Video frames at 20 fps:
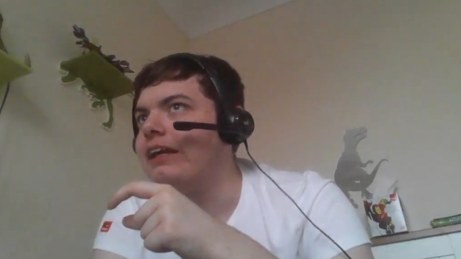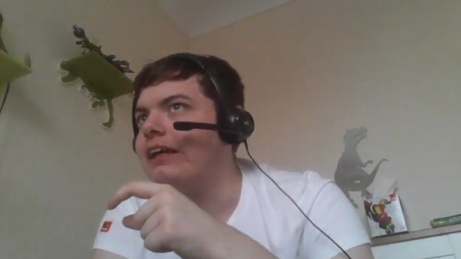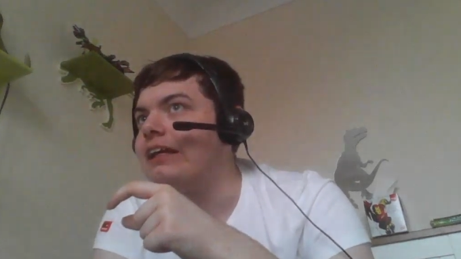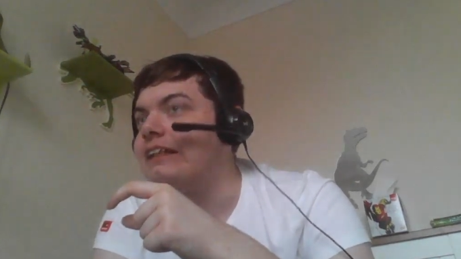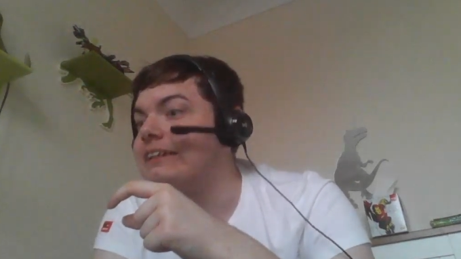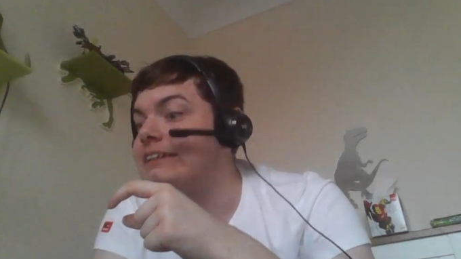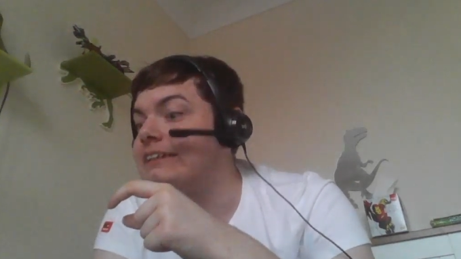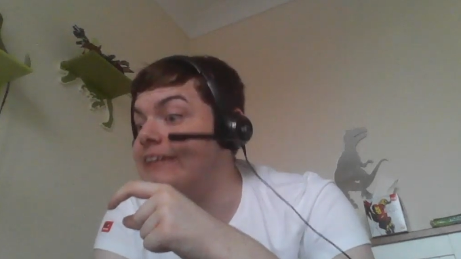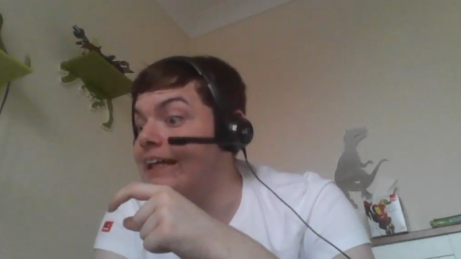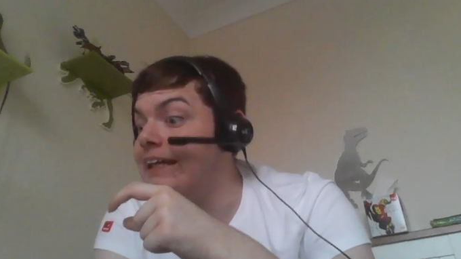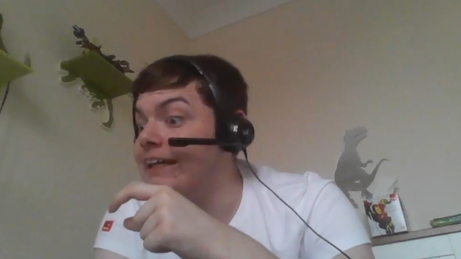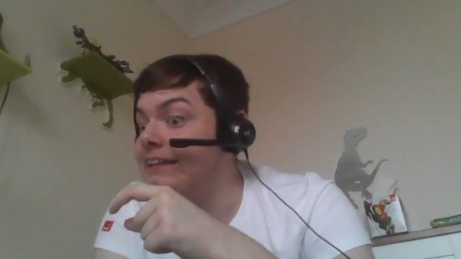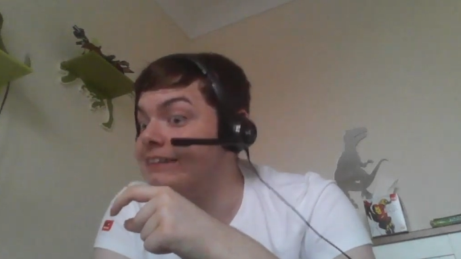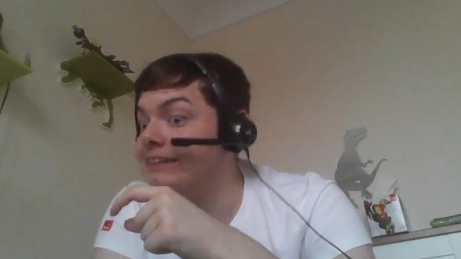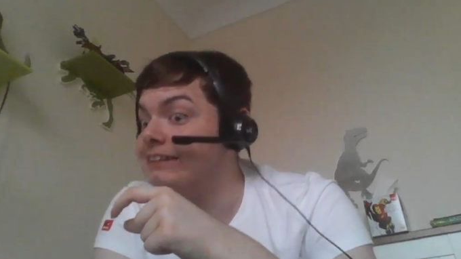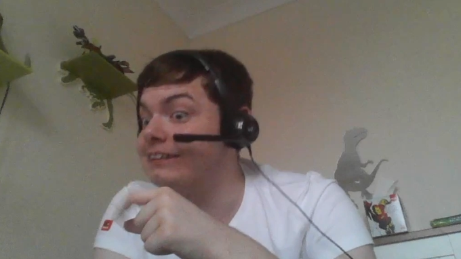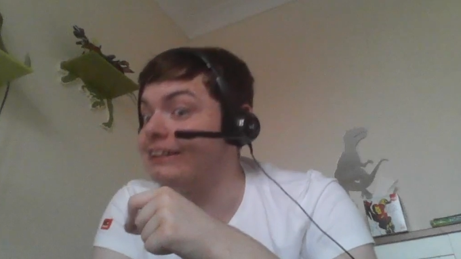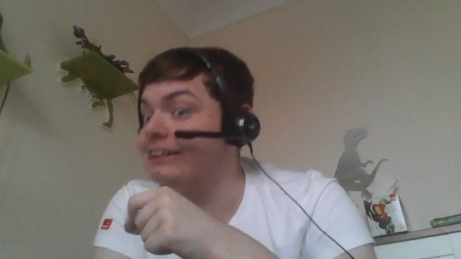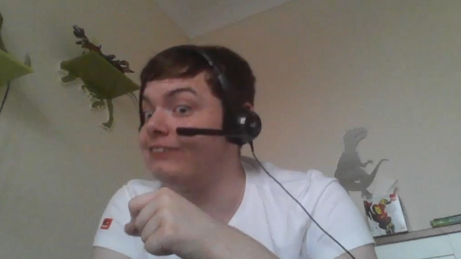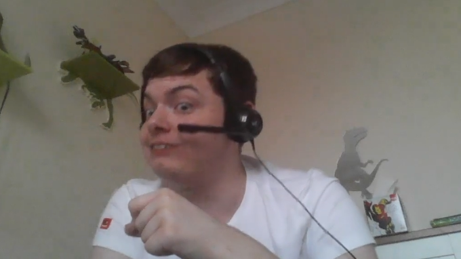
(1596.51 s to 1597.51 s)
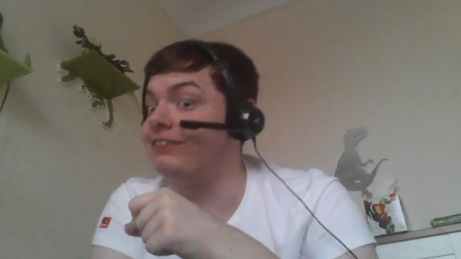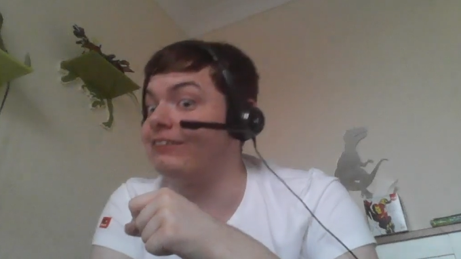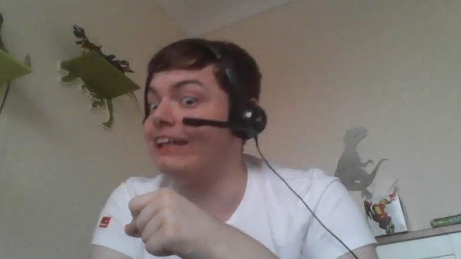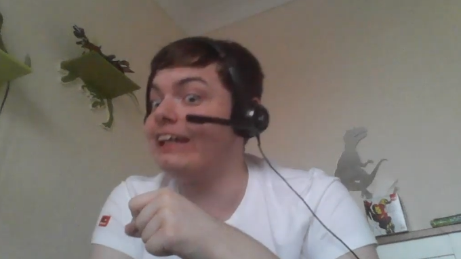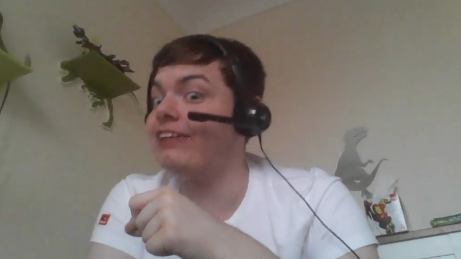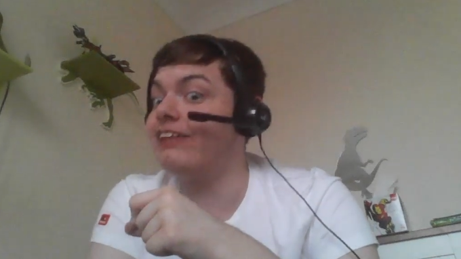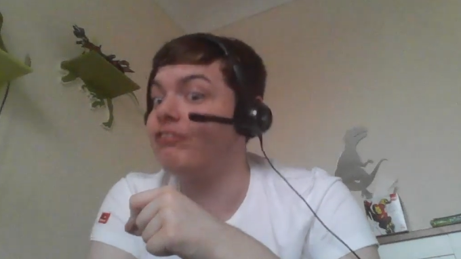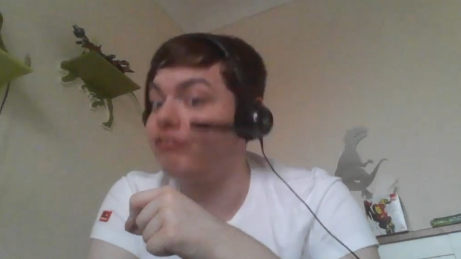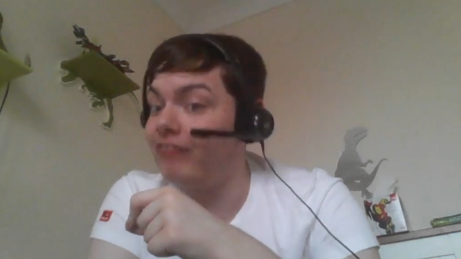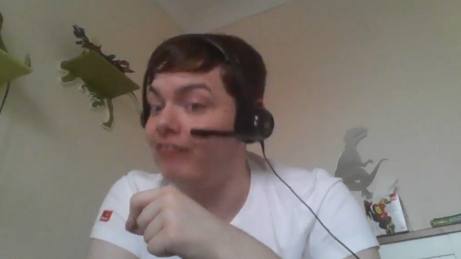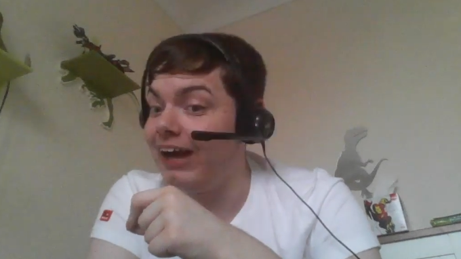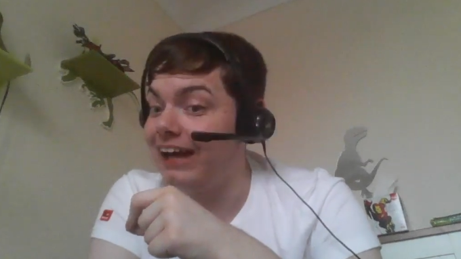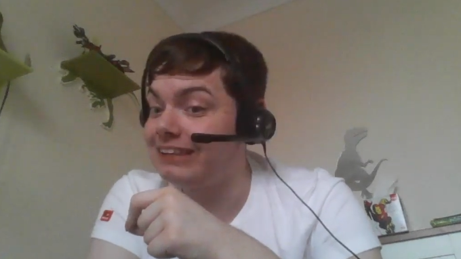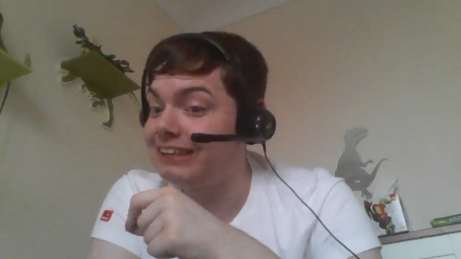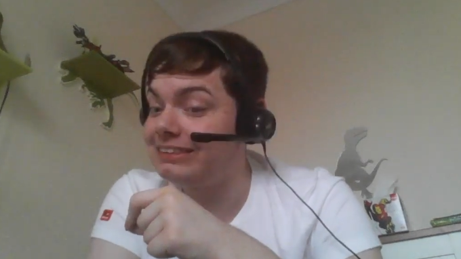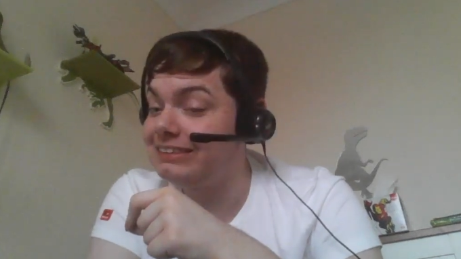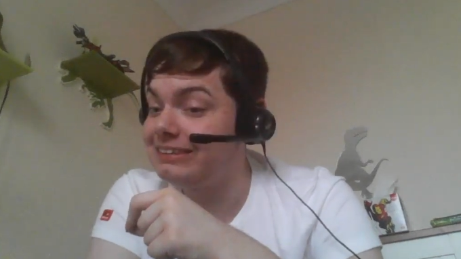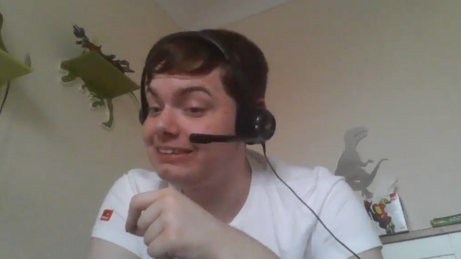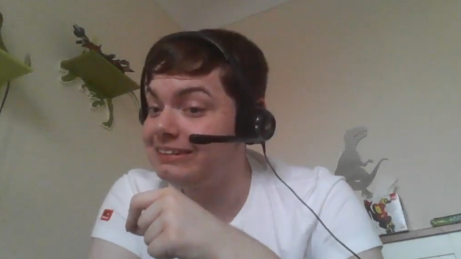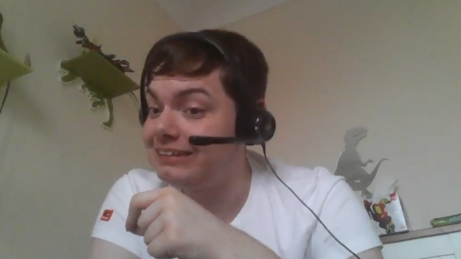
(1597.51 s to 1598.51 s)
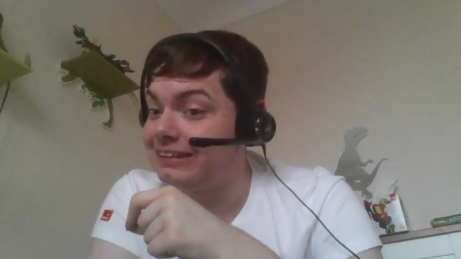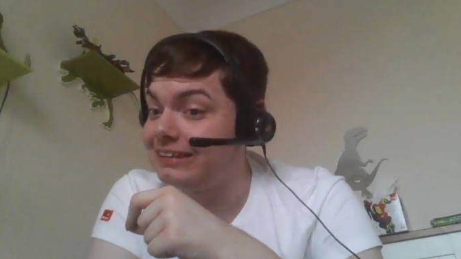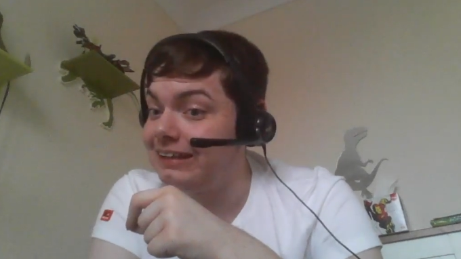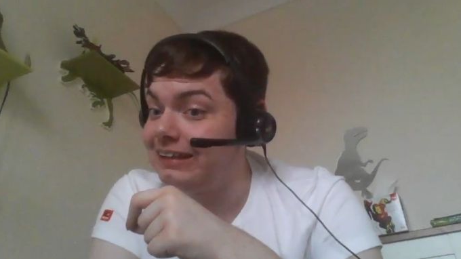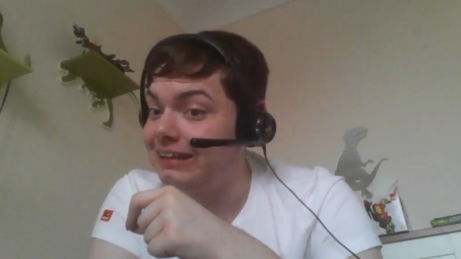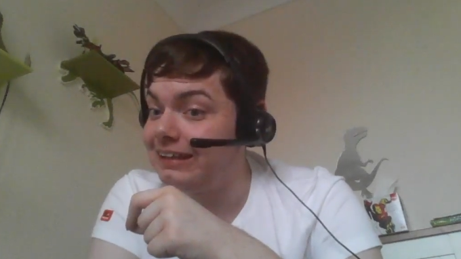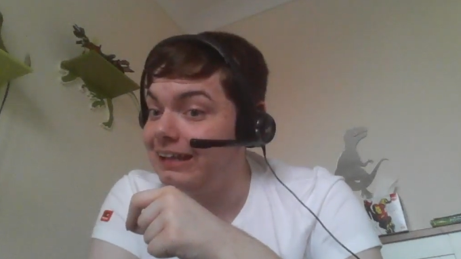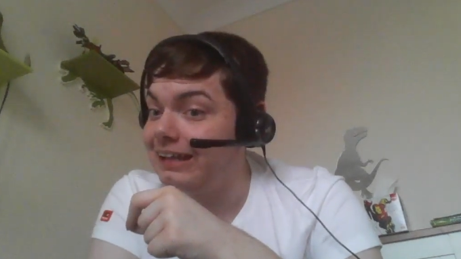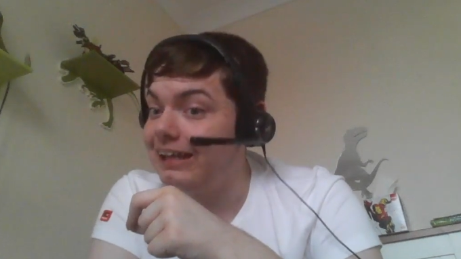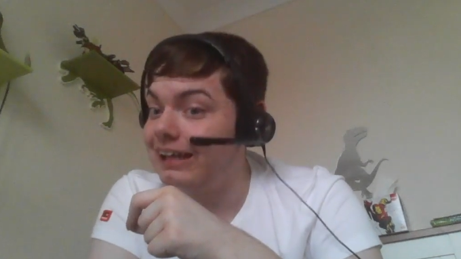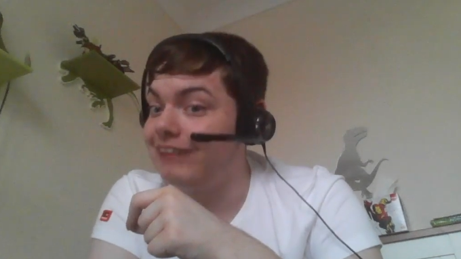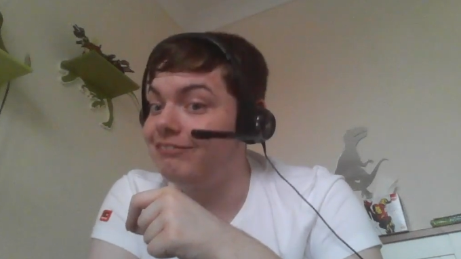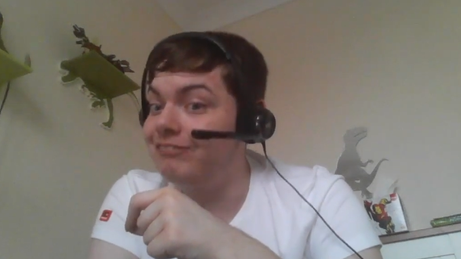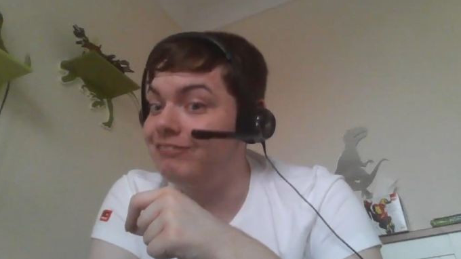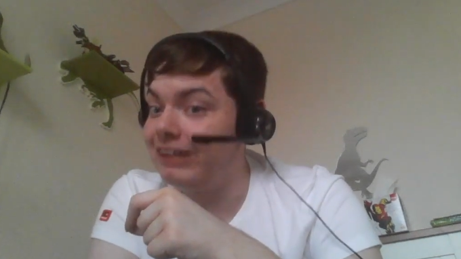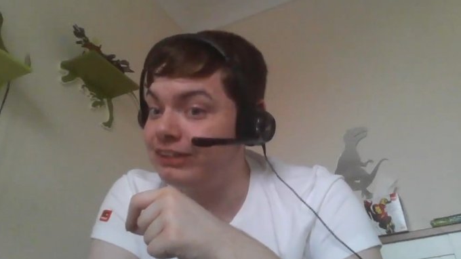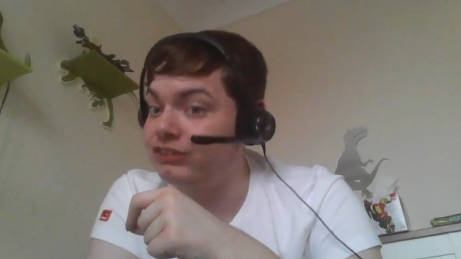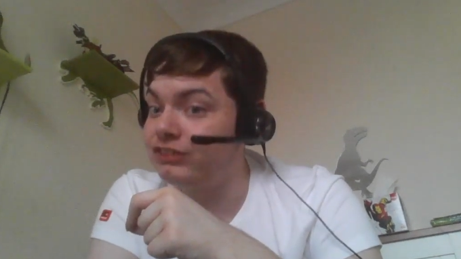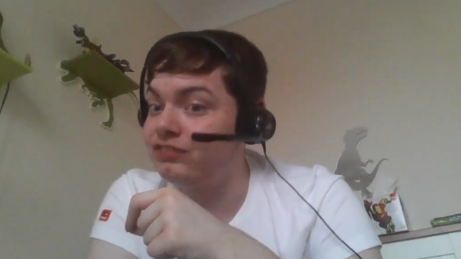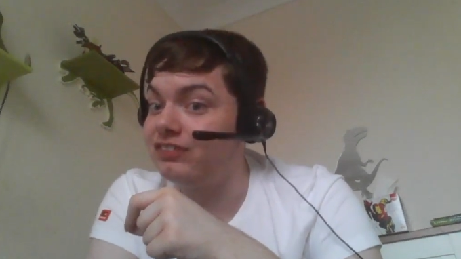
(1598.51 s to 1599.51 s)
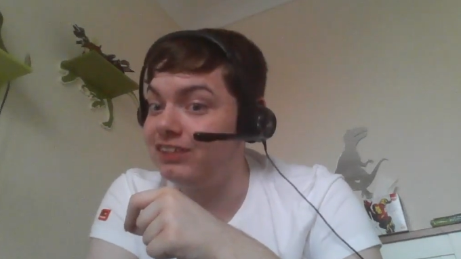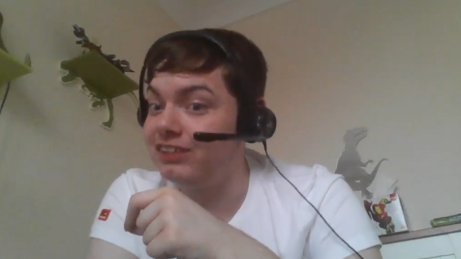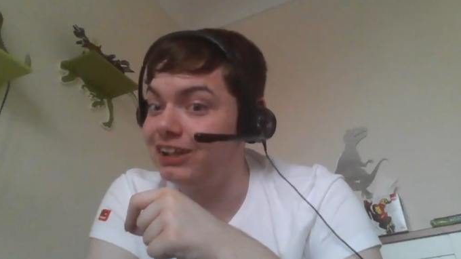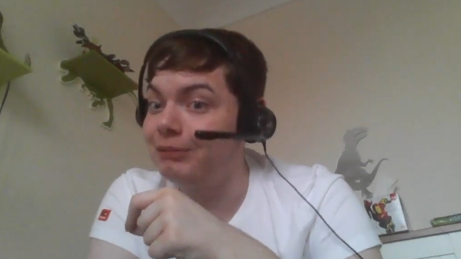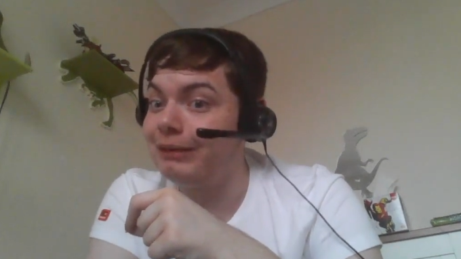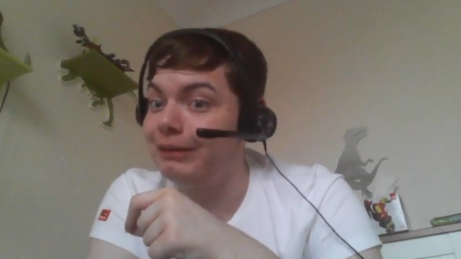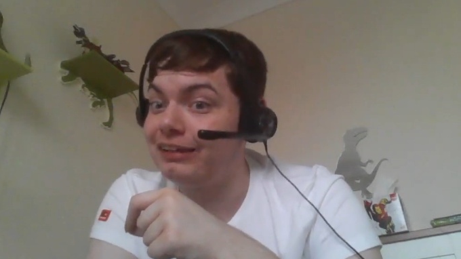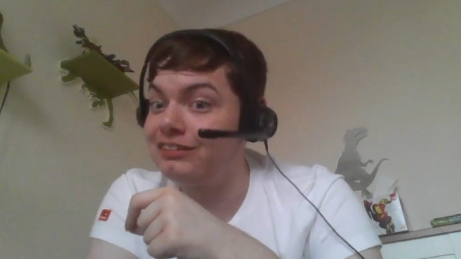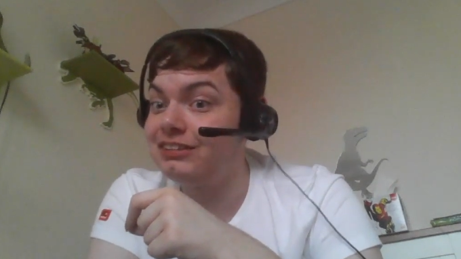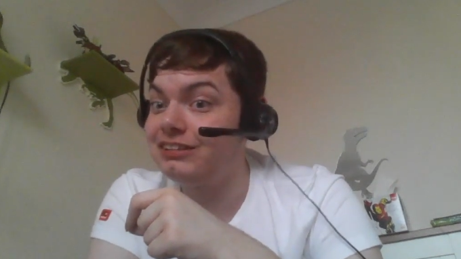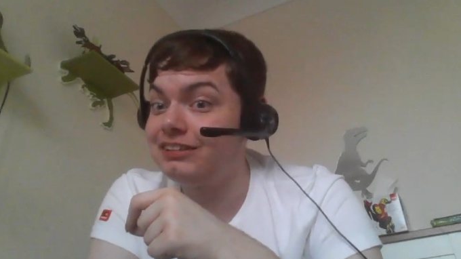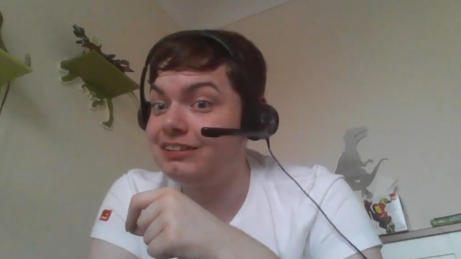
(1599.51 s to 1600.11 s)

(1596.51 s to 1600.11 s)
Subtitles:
saying stuff like that, that's the limit.